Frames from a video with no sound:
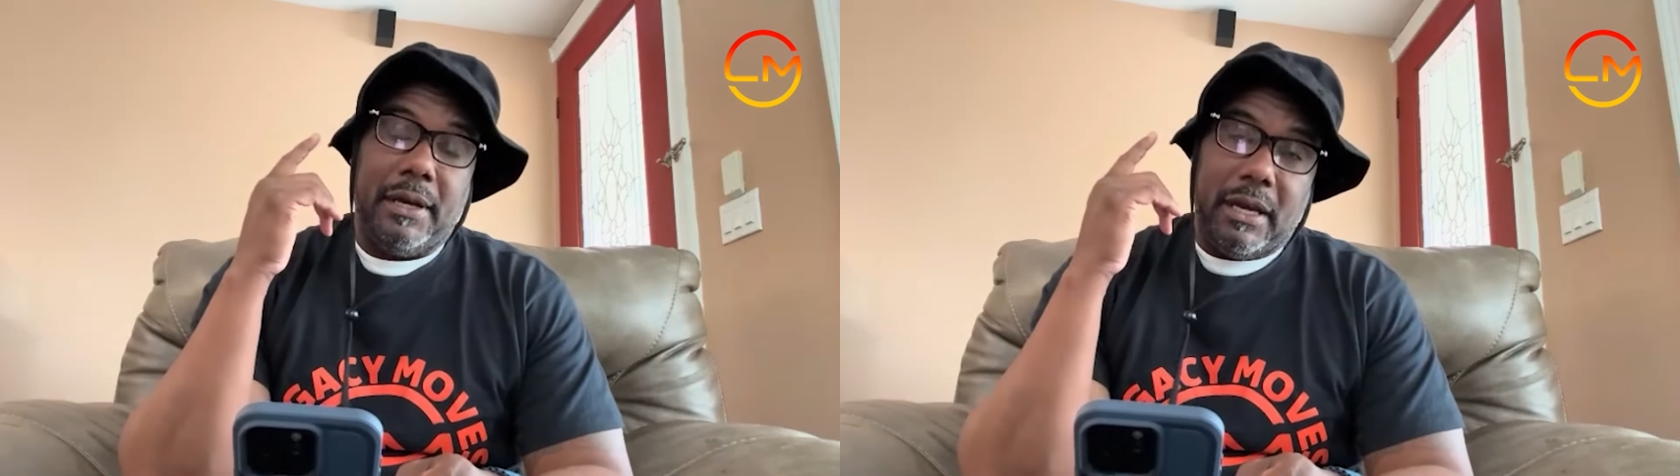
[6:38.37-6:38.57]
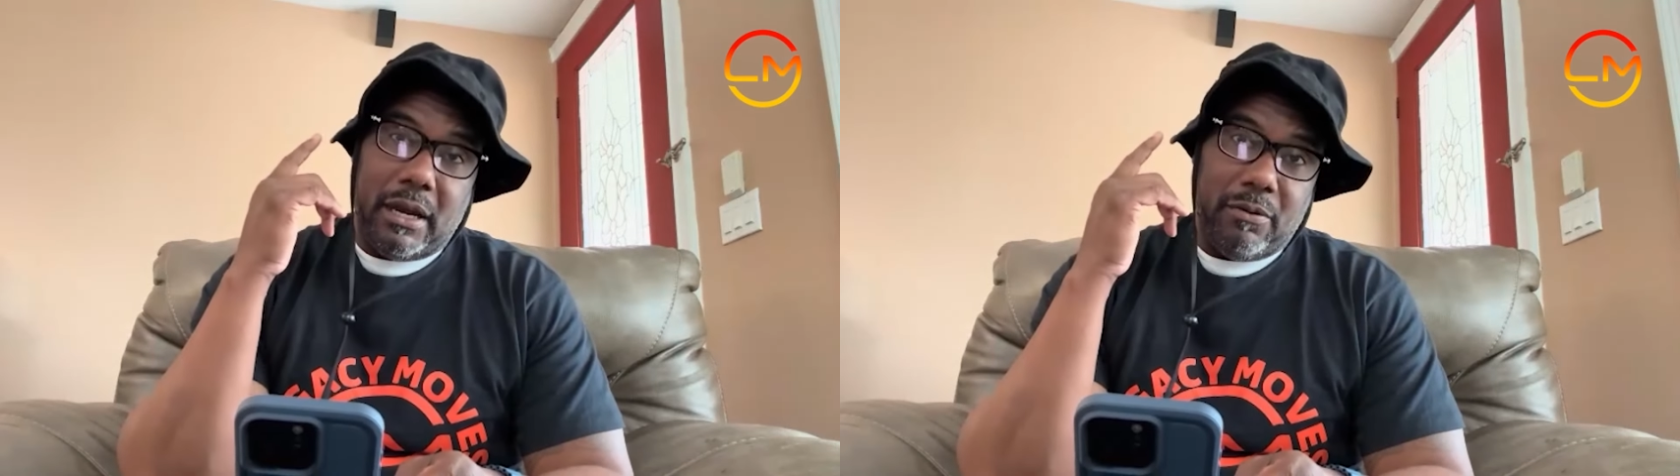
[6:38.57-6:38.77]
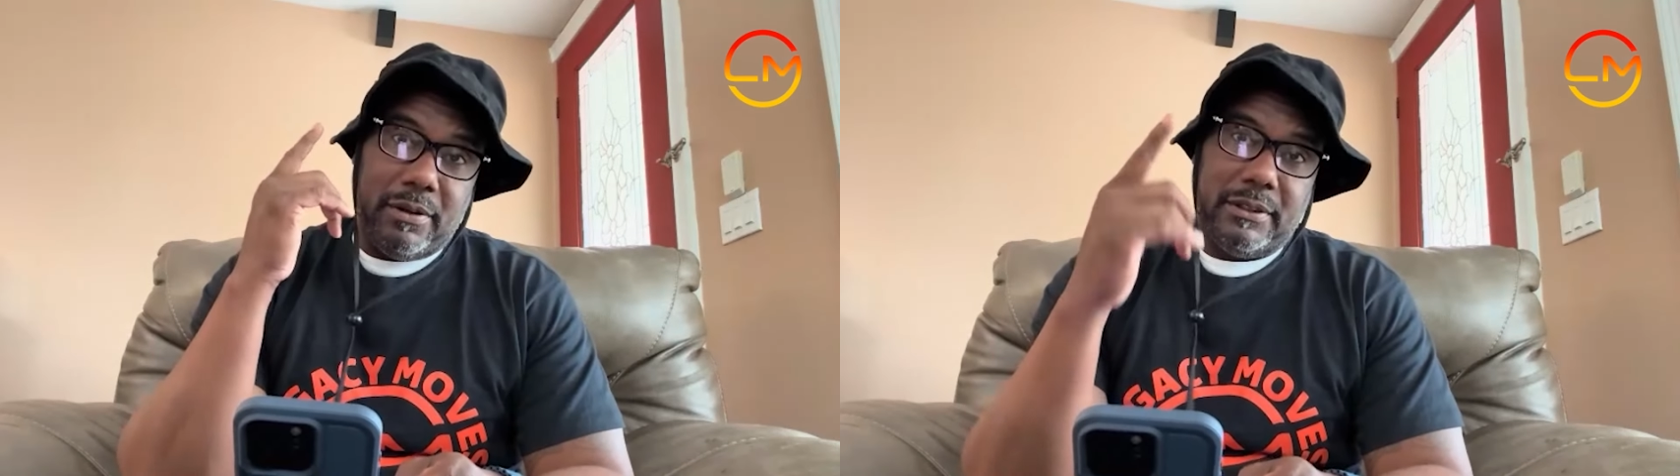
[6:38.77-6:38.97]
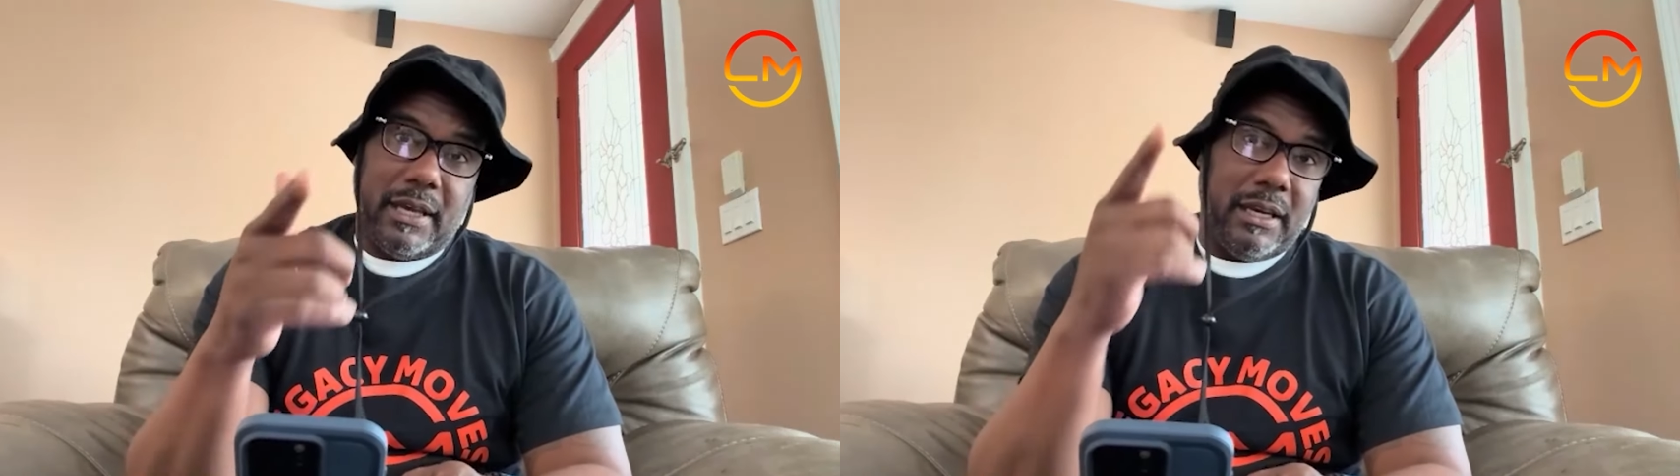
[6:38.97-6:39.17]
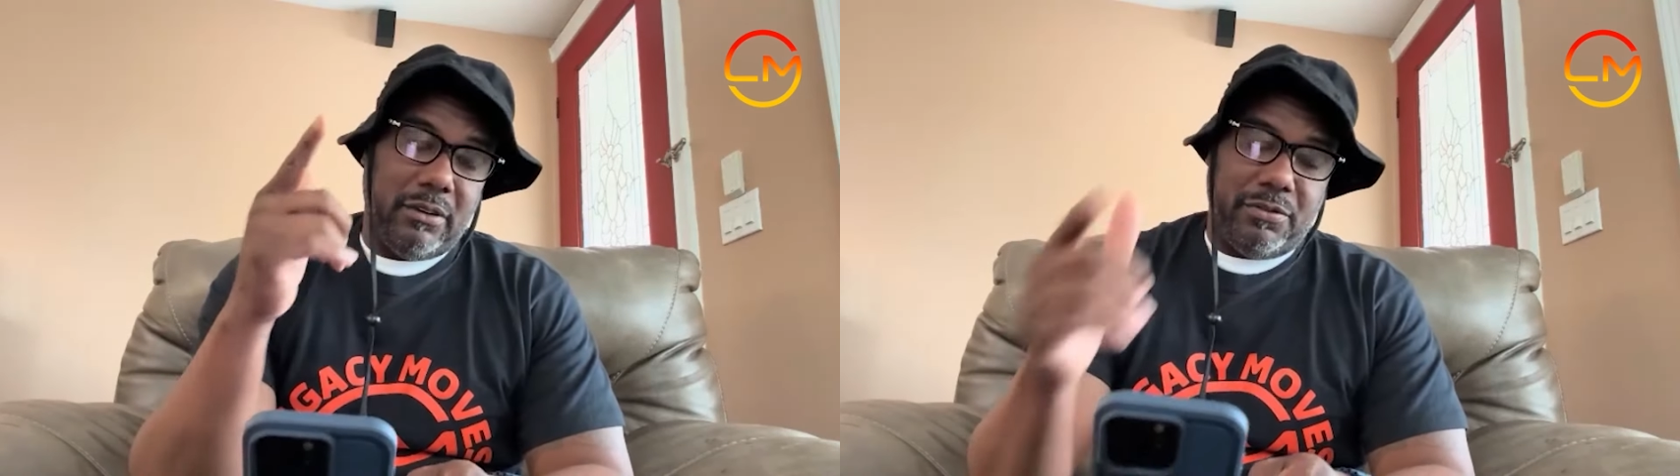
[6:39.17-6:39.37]
And we
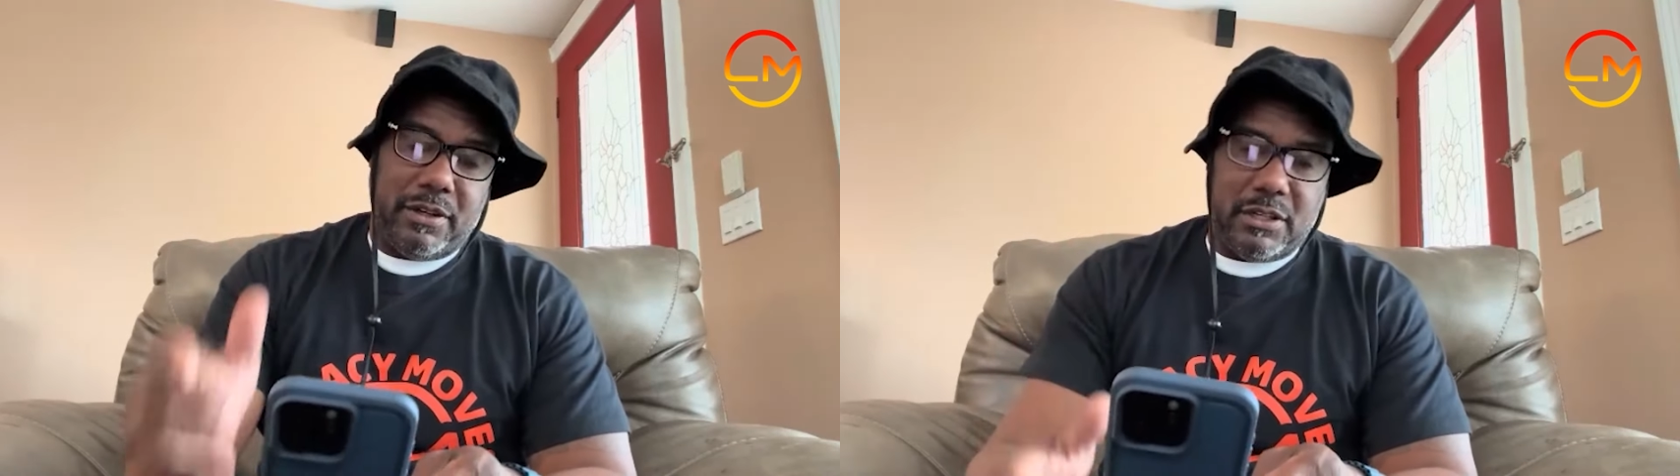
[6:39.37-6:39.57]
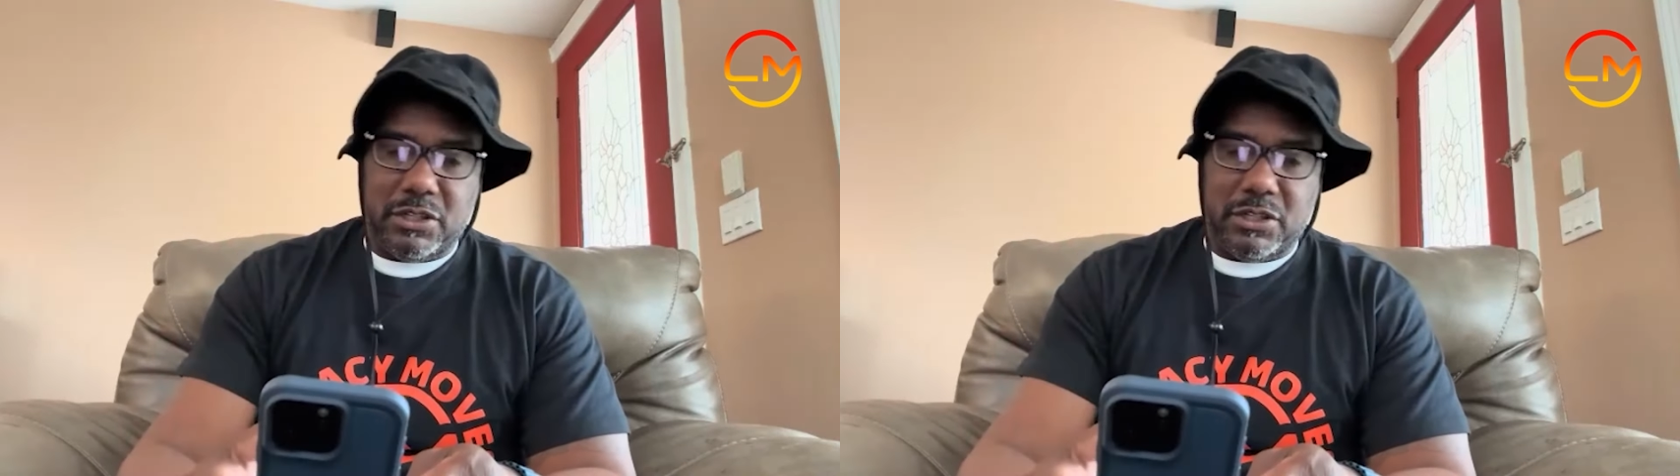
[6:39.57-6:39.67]
thank you for your